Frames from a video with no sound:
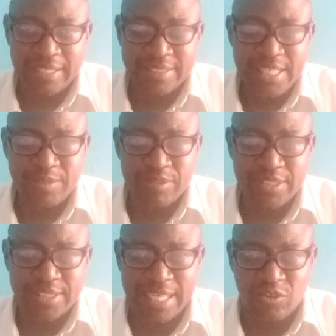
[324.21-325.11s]
this
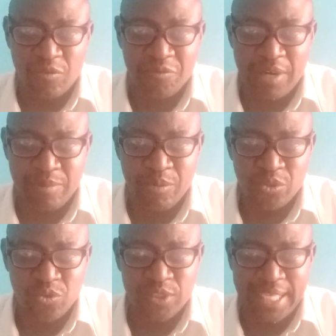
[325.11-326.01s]
set of
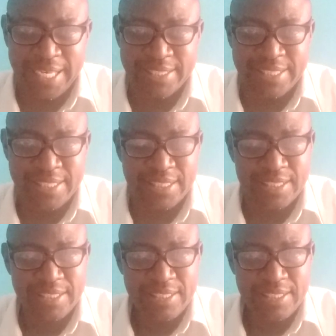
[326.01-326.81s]
political scientists,